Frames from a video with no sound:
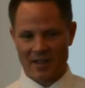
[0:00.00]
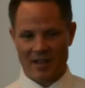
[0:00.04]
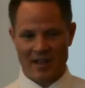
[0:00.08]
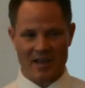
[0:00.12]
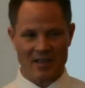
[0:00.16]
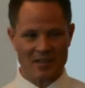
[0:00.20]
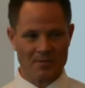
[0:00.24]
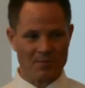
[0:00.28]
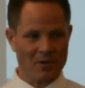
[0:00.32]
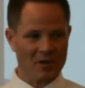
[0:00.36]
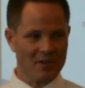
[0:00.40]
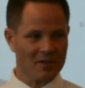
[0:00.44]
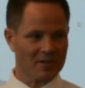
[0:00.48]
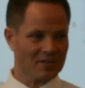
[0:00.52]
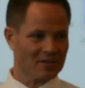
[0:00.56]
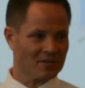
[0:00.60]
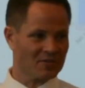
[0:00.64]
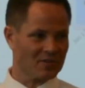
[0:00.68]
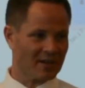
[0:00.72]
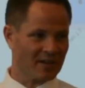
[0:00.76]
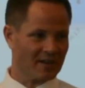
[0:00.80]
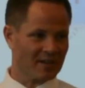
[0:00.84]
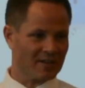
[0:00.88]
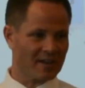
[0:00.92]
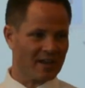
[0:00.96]
as part of the
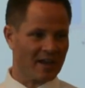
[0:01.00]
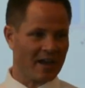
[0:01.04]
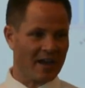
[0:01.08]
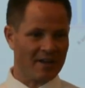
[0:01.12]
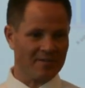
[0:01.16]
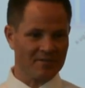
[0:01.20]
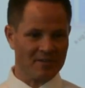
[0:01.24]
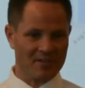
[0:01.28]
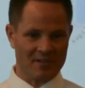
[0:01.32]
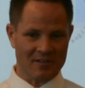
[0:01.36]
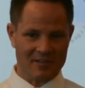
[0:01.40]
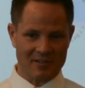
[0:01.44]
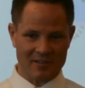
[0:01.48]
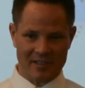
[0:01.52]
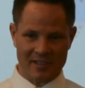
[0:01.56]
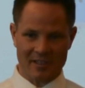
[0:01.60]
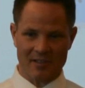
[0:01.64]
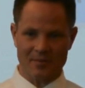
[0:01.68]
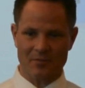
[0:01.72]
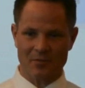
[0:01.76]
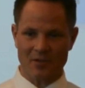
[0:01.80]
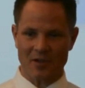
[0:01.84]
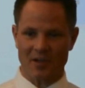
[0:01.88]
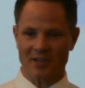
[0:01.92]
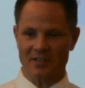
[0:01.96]
training, they have to lead
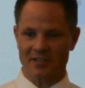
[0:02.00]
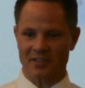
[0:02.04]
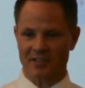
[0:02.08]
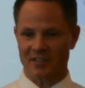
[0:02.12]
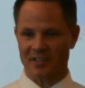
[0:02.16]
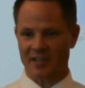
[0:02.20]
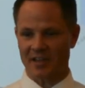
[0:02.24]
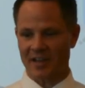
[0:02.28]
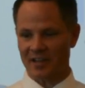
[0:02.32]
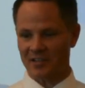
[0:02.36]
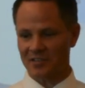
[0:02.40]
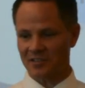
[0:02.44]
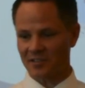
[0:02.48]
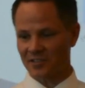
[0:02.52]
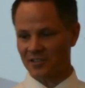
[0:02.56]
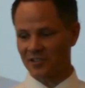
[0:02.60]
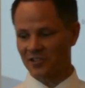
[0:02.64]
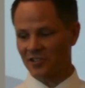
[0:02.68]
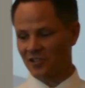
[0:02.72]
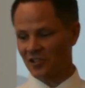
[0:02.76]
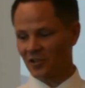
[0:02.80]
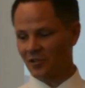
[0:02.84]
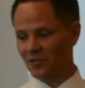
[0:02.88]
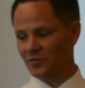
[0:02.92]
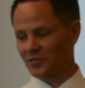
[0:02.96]
a project and actually
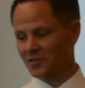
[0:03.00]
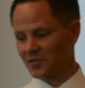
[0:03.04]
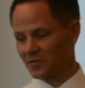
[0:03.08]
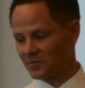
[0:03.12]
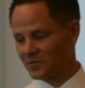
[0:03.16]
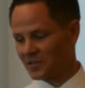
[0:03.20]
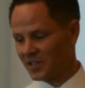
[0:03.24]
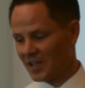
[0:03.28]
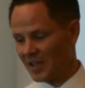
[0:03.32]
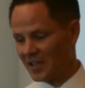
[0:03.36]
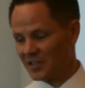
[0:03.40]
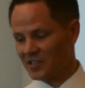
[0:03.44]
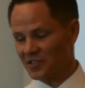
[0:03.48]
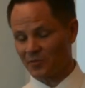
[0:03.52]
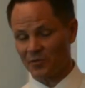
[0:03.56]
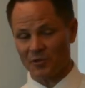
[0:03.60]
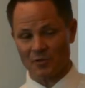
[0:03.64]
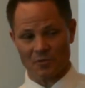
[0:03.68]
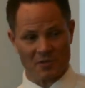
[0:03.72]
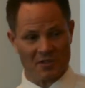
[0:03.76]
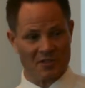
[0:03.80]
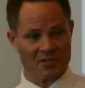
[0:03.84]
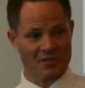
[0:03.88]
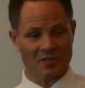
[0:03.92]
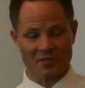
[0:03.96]
show some tangible
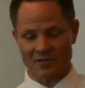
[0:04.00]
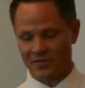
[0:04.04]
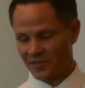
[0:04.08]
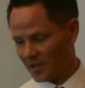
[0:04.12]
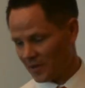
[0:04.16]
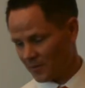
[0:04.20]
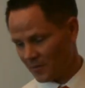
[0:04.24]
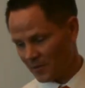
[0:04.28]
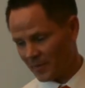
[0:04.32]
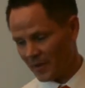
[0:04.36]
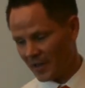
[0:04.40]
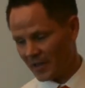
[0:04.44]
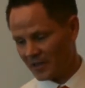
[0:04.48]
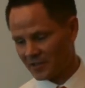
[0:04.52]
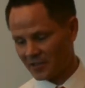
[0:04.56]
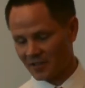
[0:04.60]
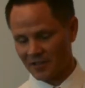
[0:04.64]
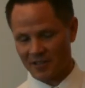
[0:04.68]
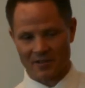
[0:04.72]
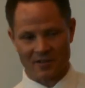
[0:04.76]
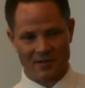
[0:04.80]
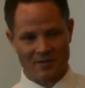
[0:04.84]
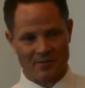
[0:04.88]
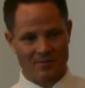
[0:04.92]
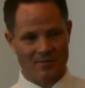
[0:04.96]
results, I'm
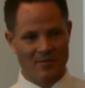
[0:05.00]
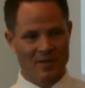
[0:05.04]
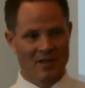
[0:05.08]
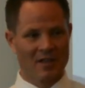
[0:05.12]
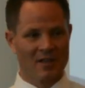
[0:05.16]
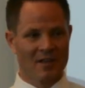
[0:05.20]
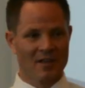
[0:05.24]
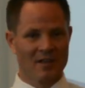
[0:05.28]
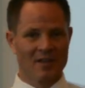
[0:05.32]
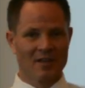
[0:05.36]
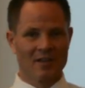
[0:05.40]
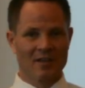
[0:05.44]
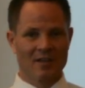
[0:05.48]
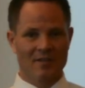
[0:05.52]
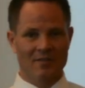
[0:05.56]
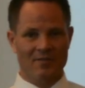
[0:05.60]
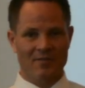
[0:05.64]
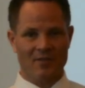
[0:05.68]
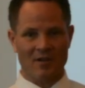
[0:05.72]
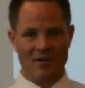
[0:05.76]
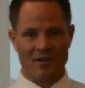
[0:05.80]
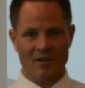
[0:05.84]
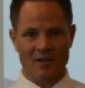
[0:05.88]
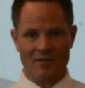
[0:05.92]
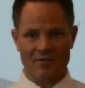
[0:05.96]
imagining,
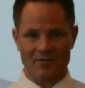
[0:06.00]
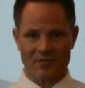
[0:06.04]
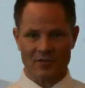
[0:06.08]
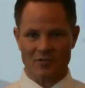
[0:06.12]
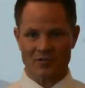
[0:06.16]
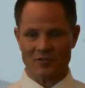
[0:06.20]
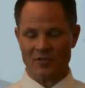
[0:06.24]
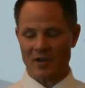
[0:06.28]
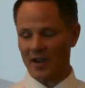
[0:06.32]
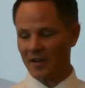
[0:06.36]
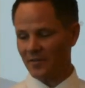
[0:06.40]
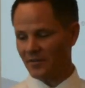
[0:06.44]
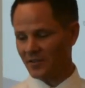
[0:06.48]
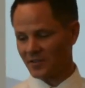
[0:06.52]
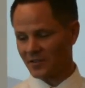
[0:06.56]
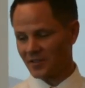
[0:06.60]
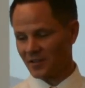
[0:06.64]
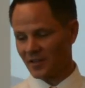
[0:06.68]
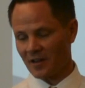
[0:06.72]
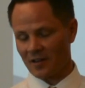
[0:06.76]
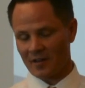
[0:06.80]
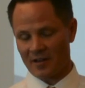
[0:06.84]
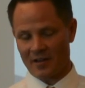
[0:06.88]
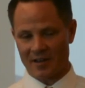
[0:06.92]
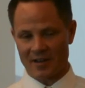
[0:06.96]
for, for Travis
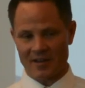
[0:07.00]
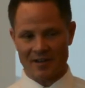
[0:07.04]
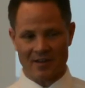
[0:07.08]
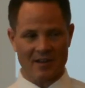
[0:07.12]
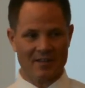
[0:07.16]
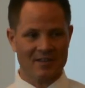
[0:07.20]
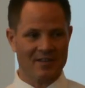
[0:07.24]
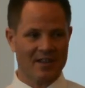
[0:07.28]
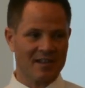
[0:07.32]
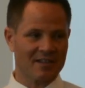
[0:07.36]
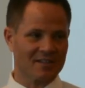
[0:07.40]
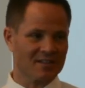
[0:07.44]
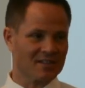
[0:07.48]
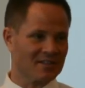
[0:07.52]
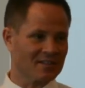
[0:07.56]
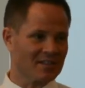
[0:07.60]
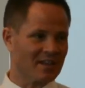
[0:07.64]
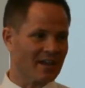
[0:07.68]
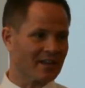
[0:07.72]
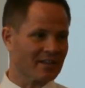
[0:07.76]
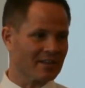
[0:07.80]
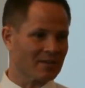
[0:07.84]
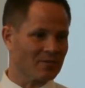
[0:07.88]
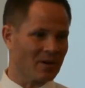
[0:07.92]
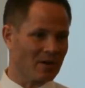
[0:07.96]
there. And, and that's
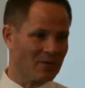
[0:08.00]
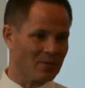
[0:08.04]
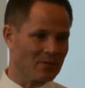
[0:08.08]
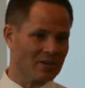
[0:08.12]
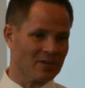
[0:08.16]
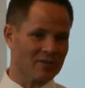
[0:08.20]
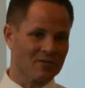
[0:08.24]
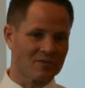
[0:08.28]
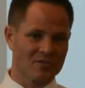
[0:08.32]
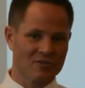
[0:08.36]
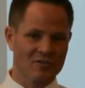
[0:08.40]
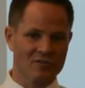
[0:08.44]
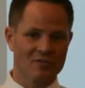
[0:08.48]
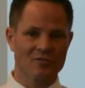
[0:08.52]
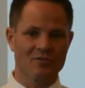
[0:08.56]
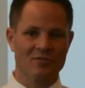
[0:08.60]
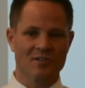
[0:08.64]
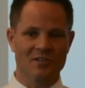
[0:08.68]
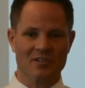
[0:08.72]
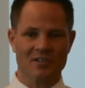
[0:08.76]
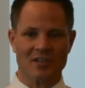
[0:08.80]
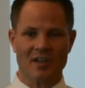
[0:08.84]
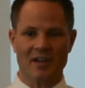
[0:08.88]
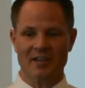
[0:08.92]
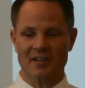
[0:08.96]
exactly right. When you do
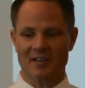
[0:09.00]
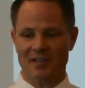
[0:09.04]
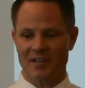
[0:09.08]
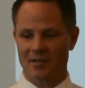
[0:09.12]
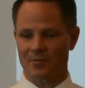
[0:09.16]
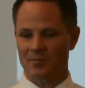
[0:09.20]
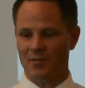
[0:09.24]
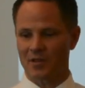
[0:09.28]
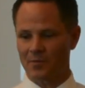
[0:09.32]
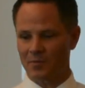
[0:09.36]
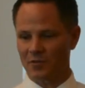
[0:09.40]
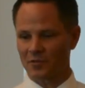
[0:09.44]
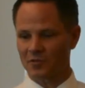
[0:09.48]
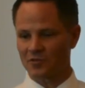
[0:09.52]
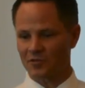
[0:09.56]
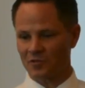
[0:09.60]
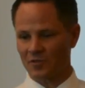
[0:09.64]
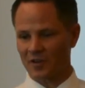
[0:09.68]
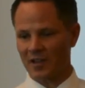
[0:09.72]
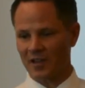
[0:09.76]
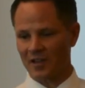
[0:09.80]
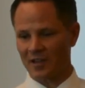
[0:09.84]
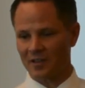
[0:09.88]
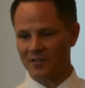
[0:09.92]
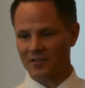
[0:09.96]
decide to get people
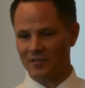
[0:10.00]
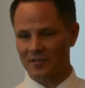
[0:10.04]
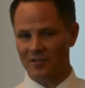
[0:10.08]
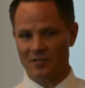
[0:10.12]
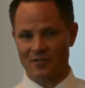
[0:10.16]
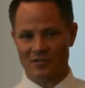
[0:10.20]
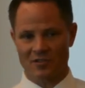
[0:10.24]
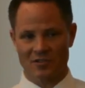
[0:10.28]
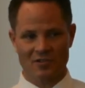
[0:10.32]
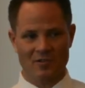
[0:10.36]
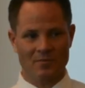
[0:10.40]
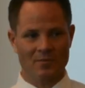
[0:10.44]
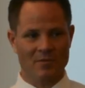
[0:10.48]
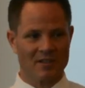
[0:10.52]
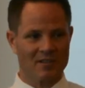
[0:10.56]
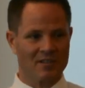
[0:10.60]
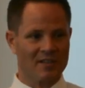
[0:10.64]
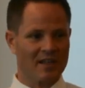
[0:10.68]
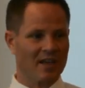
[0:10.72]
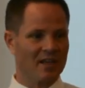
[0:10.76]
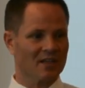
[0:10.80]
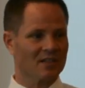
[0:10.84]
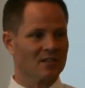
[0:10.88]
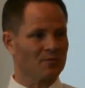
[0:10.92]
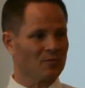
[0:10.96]
trained, there should be
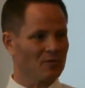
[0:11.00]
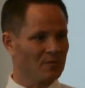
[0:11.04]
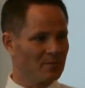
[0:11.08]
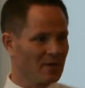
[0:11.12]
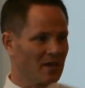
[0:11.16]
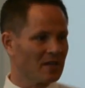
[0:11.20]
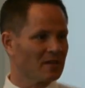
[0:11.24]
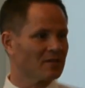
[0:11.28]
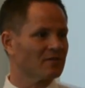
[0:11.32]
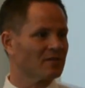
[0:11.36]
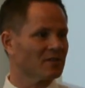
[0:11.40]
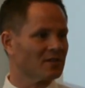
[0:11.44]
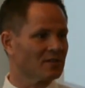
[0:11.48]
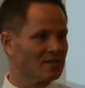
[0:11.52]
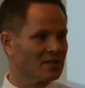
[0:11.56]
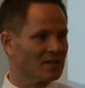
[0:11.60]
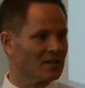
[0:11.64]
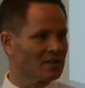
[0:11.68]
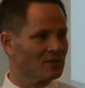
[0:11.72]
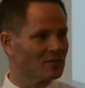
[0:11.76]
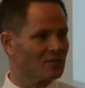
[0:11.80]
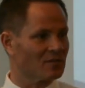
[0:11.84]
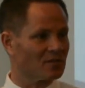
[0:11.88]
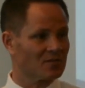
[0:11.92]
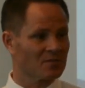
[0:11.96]
tangible benefit
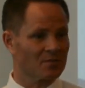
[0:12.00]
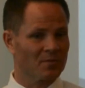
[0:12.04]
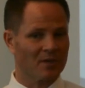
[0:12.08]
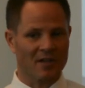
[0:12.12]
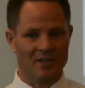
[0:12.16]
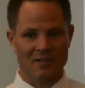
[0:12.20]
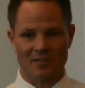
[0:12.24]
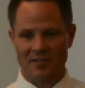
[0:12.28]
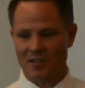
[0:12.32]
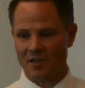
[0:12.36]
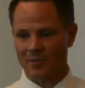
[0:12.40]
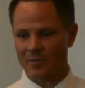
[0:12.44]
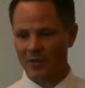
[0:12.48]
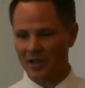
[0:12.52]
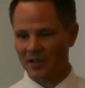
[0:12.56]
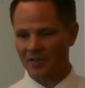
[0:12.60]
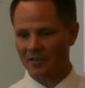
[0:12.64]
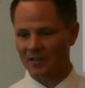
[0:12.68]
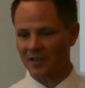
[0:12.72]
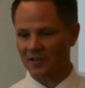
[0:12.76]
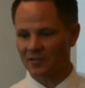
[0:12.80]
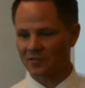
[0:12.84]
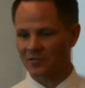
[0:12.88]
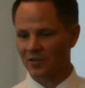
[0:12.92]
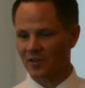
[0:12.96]
that you expect to come out
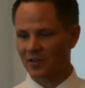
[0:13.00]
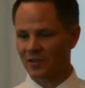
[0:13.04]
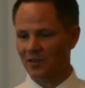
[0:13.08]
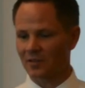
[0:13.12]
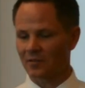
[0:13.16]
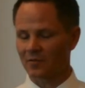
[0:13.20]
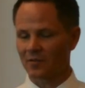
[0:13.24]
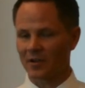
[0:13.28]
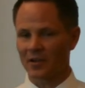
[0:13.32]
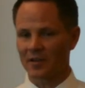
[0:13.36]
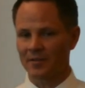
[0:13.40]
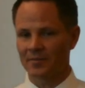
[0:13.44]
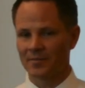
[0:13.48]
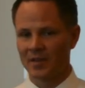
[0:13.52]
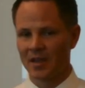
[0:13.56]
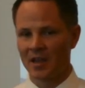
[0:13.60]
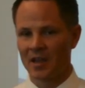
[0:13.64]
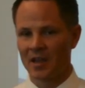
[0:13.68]
of that training, right?